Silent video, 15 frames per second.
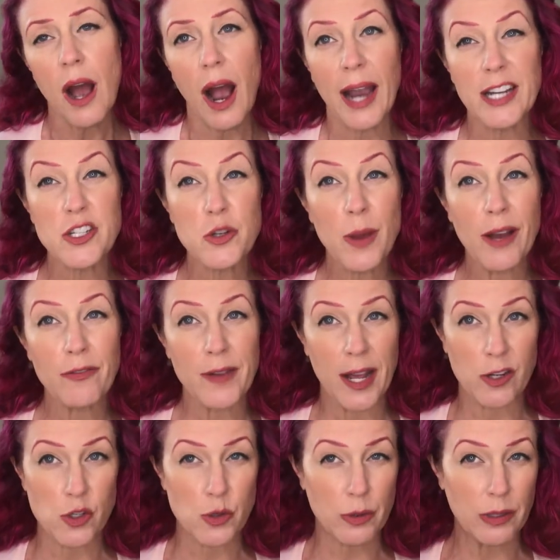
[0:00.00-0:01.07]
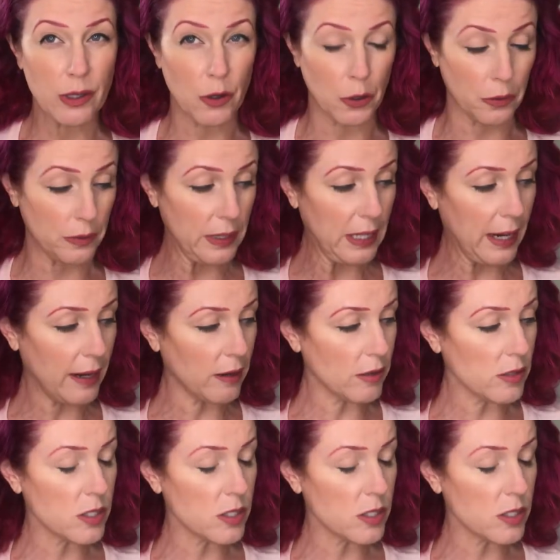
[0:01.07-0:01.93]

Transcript: I do have naturally curly hair,